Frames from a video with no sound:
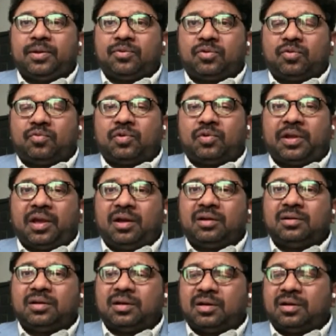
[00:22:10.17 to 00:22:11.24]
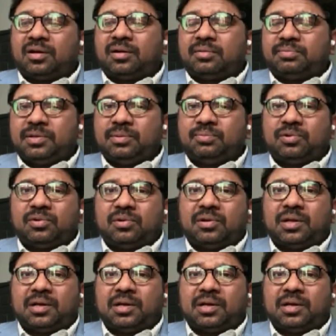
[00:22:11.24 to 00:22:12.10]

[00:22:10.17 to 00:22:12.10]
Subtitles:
So for young people,